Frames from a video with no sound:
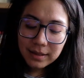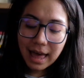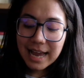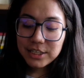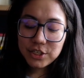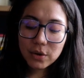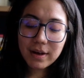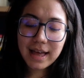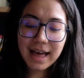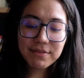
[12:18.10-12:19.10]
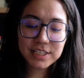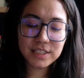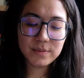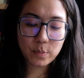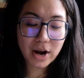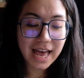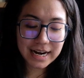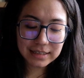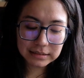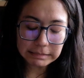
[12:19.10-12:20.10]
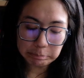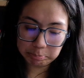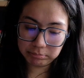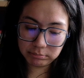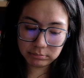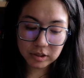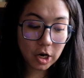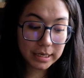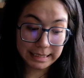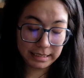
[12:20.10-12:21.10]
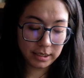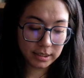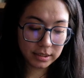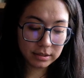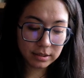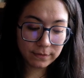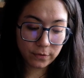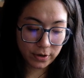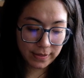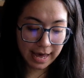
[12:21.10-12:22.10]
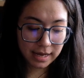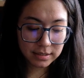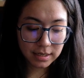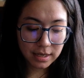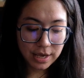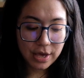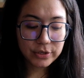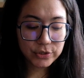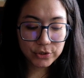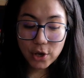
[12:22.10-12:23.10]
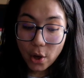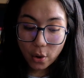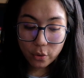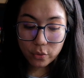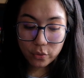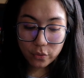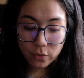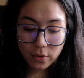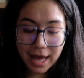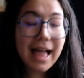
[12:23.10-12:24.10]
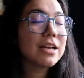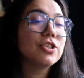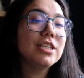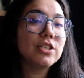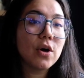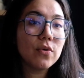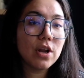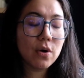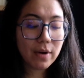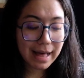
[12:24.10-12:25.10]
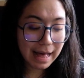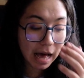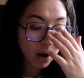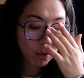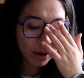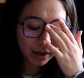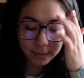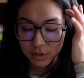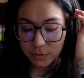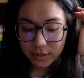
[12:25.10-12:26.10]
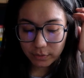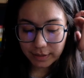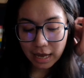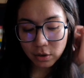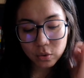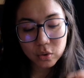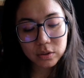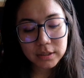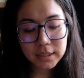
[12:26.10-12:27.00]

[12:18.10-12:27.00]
I don't have a spread on here for that. So I actually don't know how well I'm doing with that goal,